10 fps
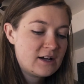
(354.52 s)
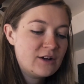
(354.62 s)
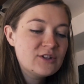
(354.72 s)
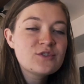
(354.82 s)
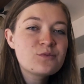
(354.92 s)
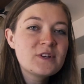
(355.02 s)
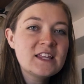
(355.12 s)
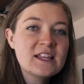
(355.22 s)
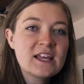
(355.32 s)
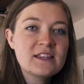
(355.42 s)
I just
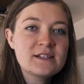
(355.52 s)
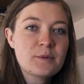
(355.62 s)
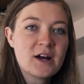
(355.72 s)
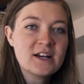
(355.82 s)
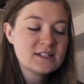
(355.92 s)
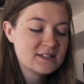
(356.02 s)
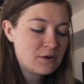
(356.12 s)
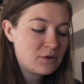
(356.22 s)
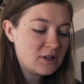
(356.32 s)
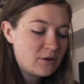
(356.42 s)
really like these products.
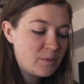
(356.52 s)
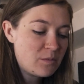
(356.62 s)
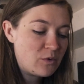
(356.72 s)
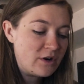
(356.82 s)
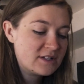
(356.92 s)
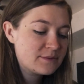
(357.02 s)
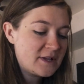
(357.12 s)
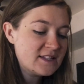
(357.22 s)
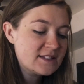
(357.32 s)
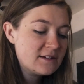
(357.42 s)
They were a little bit more
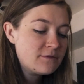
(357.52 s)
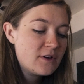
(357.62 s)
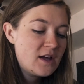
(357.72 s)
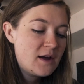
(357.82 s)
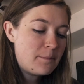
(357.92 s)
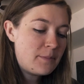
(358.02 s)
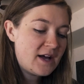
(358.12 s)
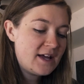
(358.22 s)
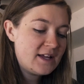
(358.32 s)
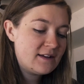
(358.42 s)
expensive,
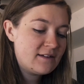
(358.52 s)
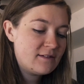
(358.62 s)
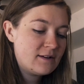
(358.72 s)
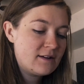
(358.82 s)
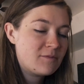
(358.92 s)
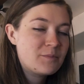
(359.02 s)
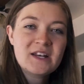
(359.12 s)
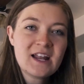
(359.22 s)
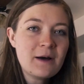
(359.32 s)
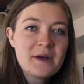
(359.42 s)
but
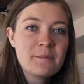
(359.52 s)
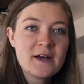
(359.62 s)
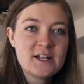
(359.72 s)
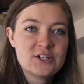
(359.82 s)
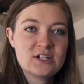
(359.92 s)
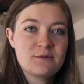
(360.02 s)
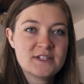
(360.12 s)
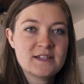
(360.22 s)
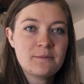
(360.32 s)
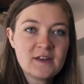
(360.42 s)
not by much. It
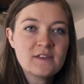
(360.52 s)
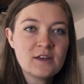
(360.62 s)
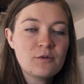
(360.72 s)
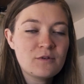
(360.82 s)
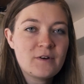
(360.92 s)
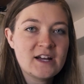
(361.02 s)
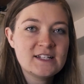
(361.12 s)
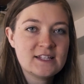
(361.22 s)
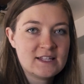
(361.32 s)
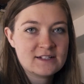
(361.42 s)
was something that you would
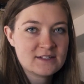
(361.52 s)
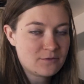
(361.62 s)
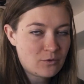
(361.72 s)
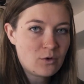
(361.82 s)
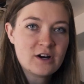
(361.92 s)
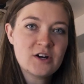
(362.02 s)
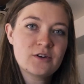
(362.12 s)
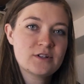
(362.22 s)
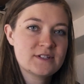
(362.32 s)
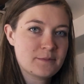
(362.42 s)
find at like Sephora
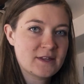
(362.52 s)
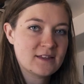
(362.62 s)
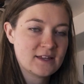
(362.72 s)
or something